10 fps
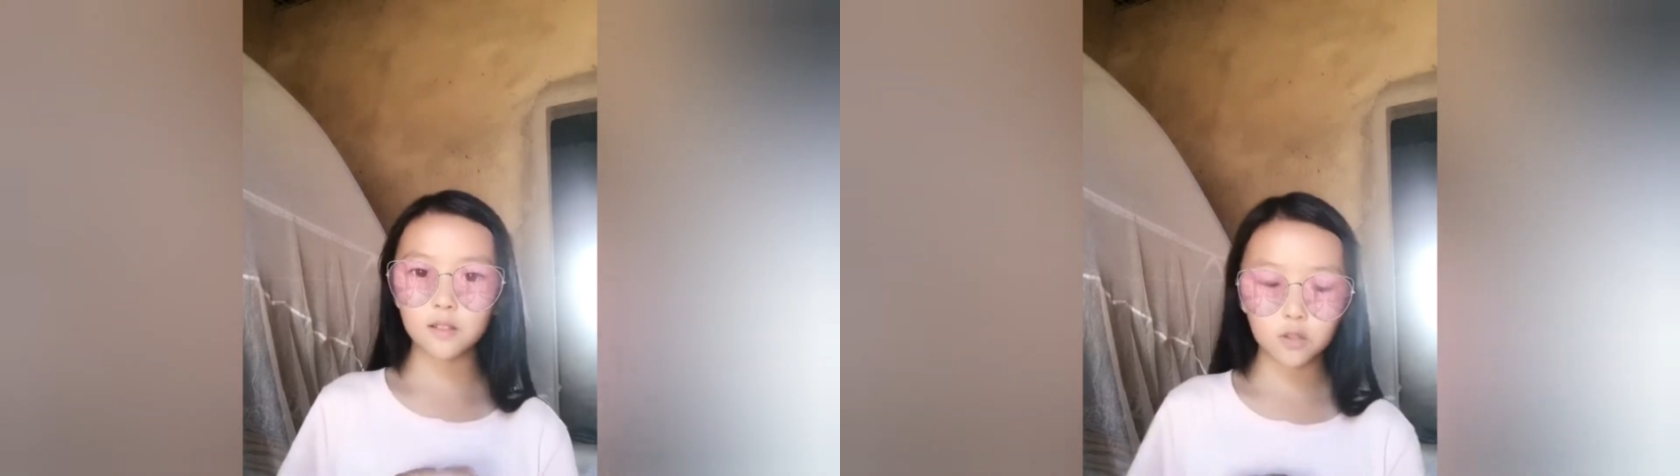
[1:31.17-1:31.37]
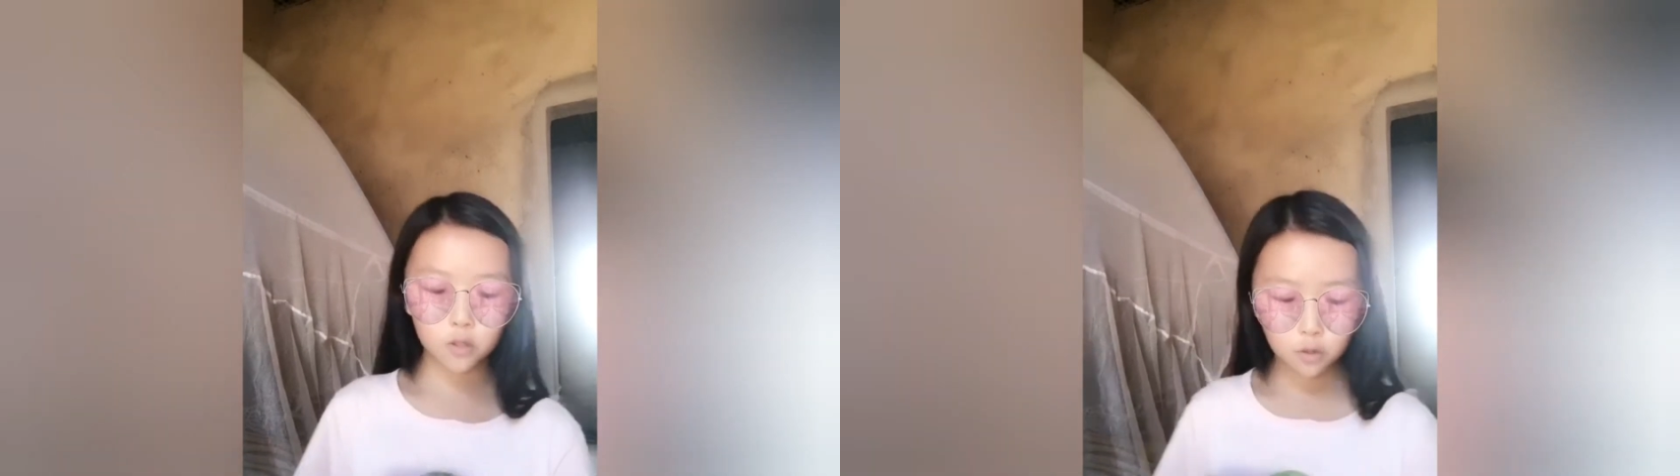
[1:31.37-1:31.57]

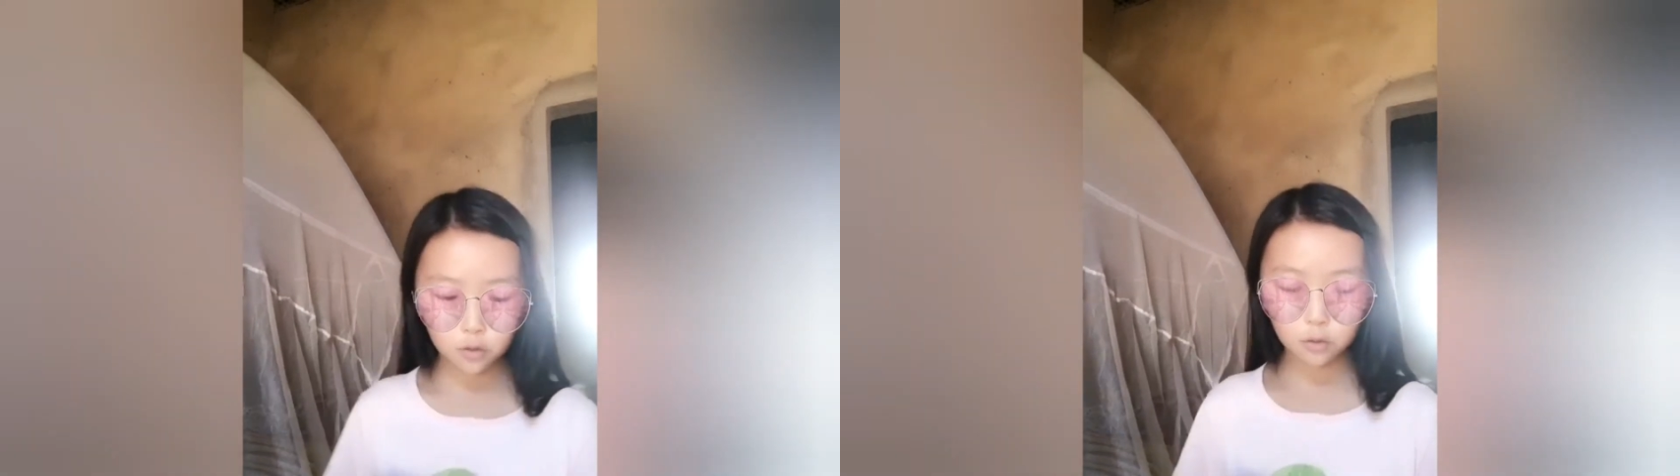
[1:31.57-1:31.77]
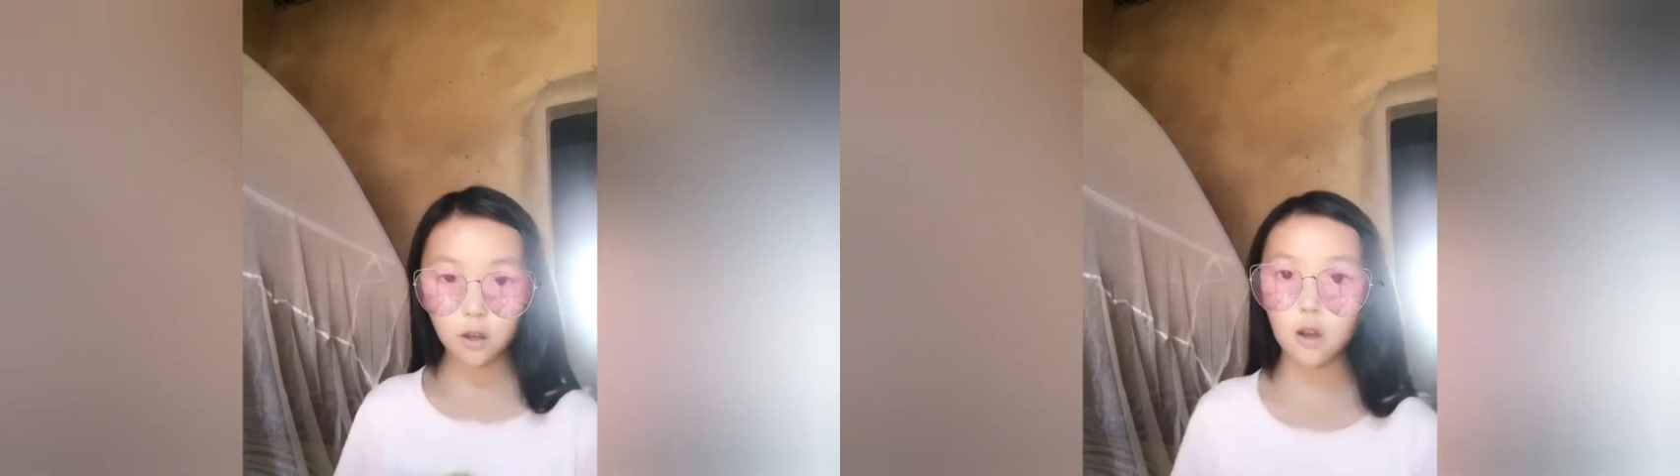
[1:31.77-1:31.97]

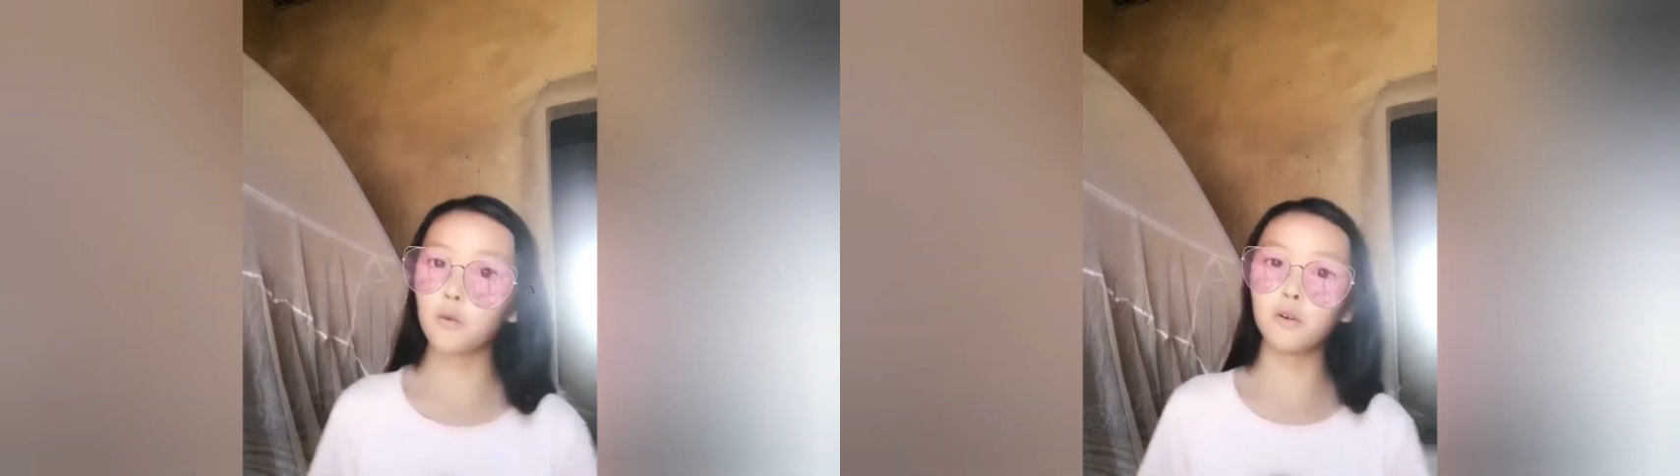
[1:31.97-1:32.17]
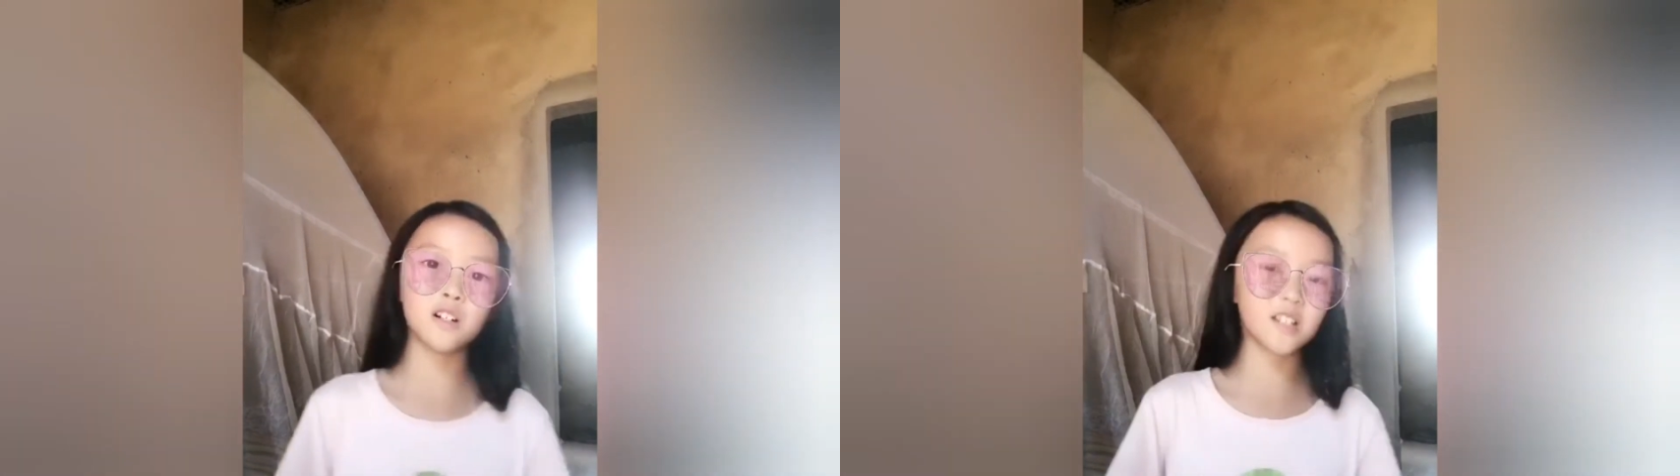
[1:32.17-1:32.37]
Too long
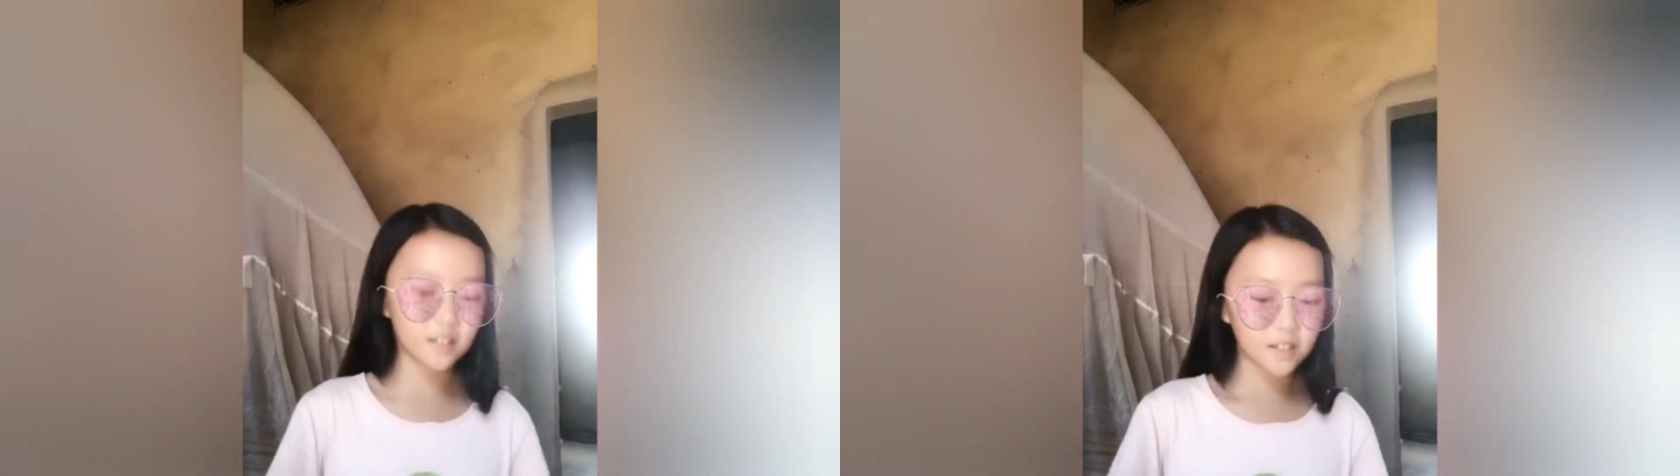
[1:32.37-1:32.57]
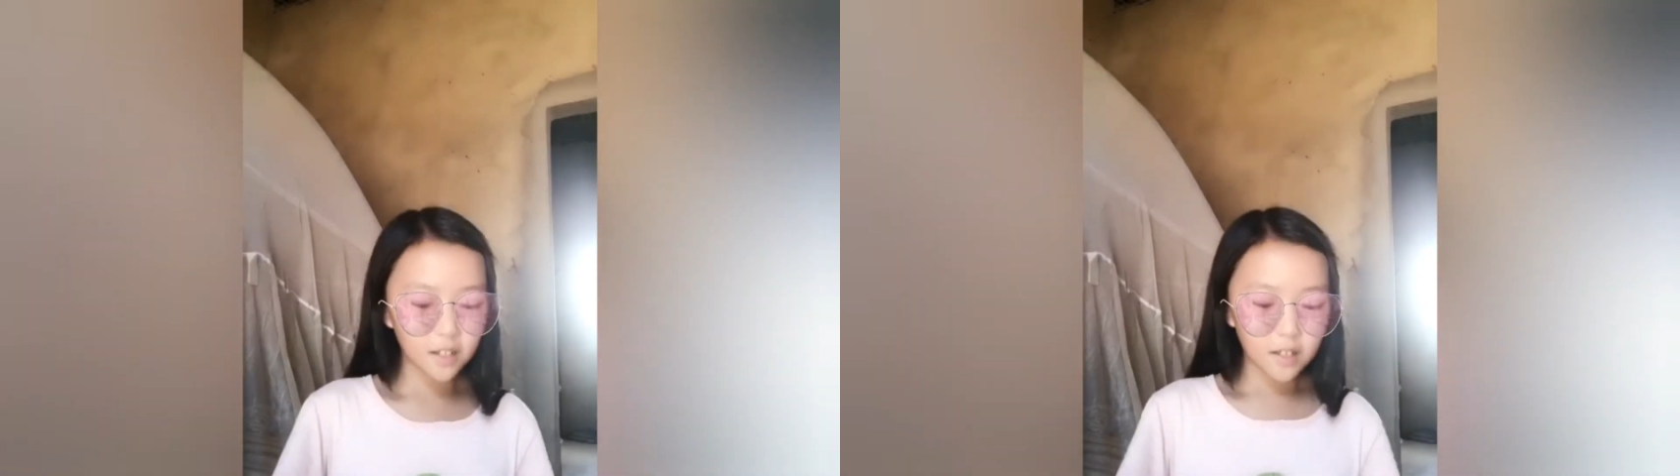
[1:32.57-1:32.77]
word.
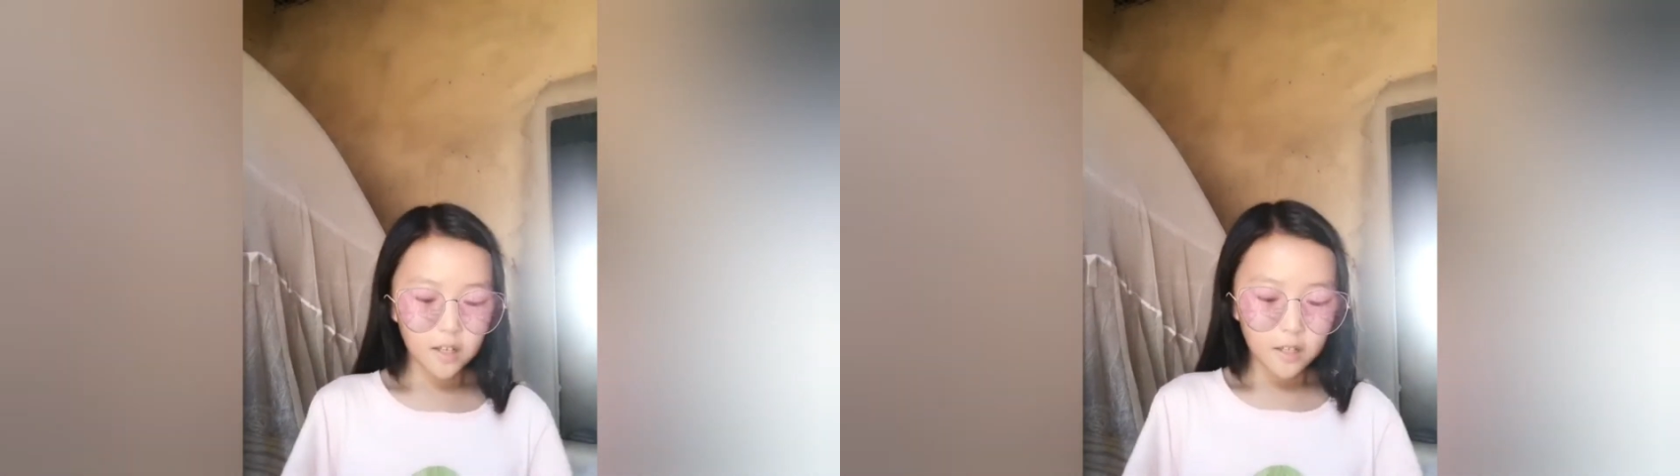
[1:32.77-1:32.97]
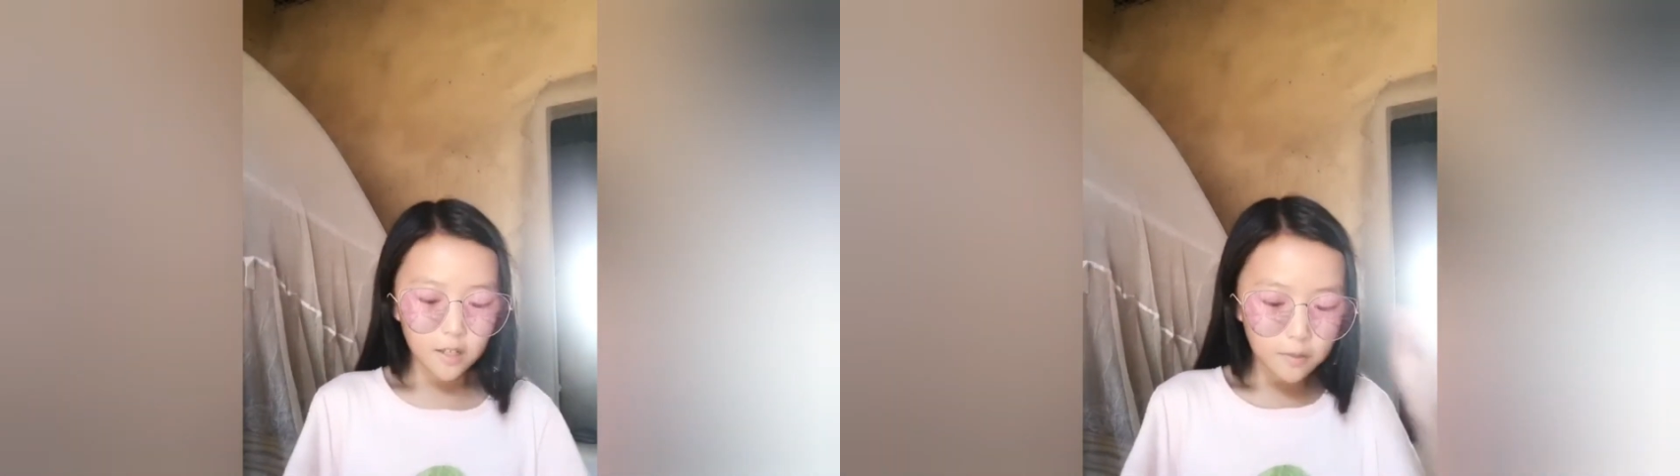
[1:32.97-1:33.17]

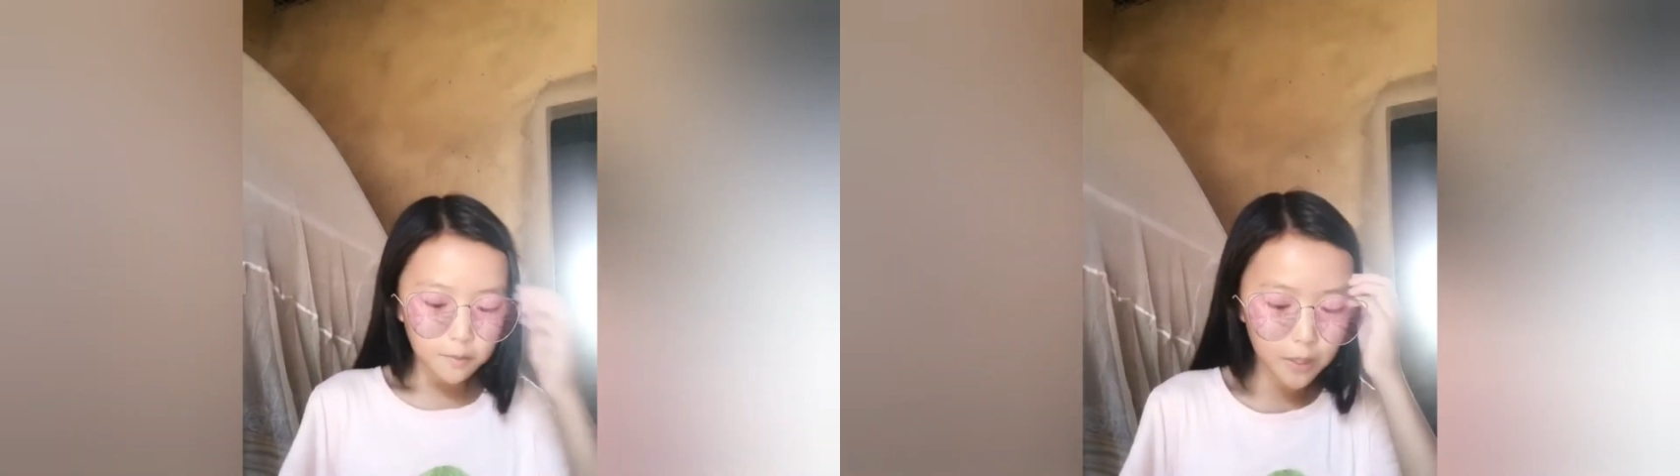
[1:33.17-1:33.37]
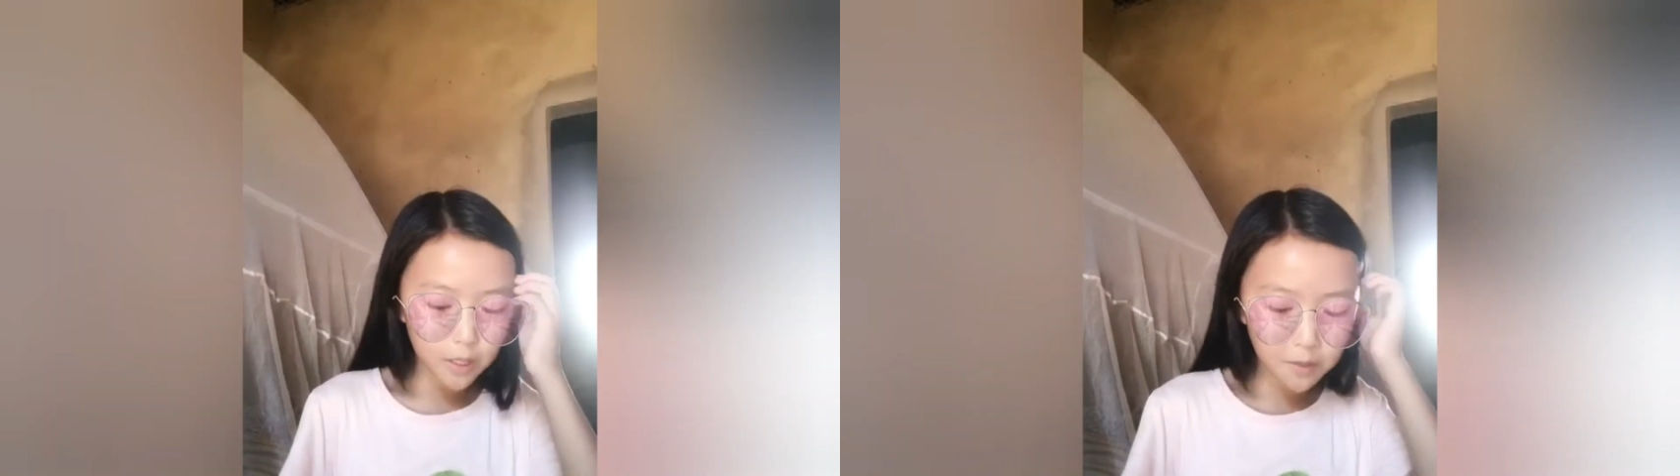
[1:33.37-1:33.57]

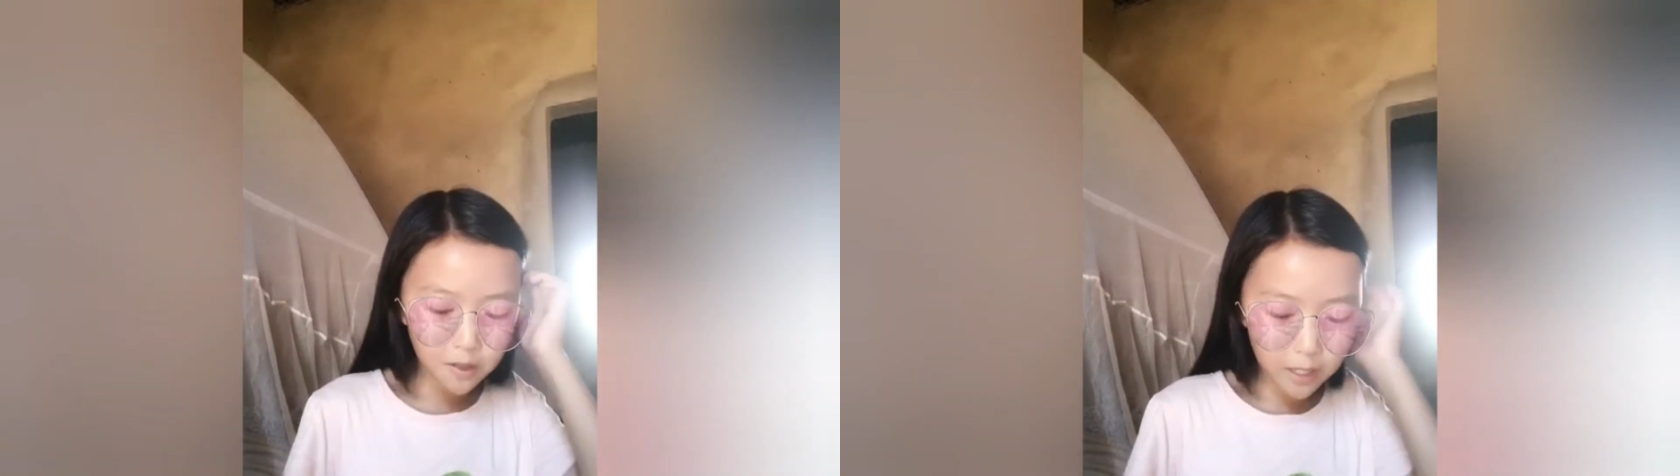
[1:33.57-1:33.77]
People